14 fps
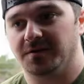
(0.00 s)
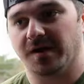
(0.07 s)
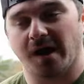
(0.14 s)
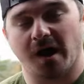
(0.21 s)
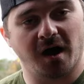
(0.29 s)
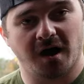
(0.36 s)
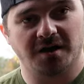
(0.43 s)
they're
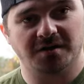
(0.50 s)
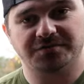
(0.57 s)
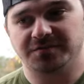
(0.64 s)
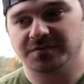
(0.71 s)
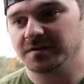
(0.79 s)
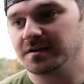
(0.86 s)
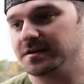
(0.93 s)

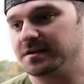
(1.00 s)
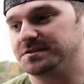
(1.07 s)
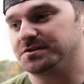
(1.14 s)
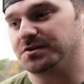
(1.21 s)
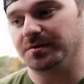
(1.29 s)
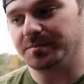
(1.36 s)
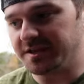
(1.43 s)
off, it's
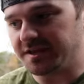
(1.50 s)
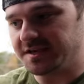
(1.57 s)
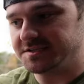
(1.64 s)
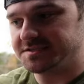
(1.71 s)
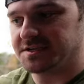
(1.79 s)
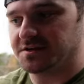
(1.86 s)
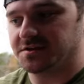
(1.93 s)
gonna be
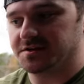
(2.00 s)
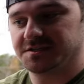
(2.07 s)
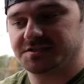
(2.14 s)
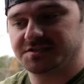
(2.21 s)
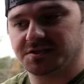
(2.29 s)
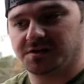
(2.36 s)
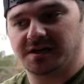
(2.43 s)
easier to
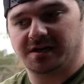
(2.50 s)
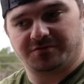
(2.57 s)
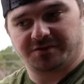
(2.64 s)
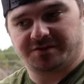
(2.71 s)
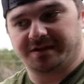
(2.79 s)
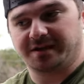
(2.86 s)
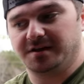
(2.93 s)
install
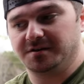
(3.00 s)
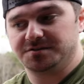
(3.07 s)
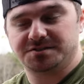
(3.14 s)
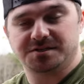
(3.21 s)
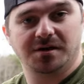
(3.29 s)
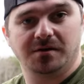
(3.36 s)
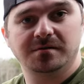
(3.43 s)
everything else.
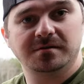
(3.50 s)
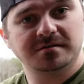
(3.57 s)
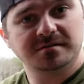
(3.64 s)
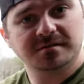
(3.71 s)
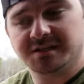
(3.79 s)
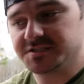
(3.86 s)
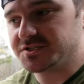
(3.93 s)
So
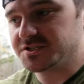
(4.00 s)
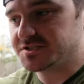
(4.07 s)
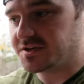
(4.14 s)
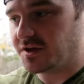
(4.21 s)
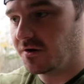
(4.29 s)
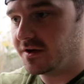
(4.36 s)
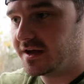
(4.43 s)
let's just
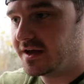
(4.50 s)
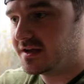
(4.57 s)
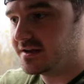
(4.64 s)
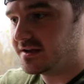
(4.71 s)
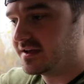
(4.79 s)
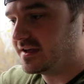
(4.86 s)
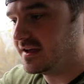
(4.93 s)
go
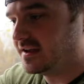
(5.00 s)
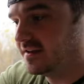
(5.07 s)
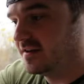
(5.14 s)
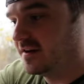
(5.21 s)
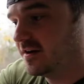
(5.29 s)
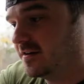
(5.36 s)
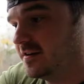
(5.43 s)
ahead and
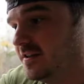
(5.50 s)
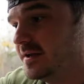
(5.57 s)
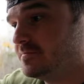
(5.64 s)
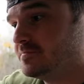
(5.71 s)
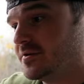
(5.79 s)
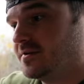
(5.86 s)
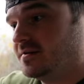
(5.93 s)

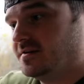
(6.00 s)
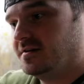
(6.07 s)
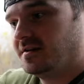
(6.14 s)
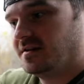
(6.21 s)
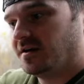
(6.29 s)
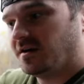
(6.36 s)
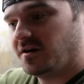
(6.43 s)
unclip
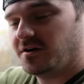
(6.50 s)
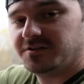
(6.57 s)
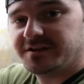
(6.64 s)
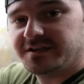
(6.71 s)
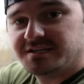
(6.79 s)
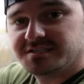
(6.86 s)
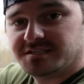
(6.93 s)
all
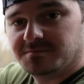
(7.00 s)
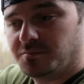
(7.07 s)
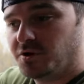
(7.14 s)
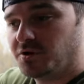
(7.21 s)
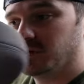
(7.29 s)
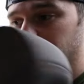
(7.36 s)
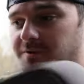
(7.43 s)
these and
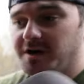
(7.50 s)
pull them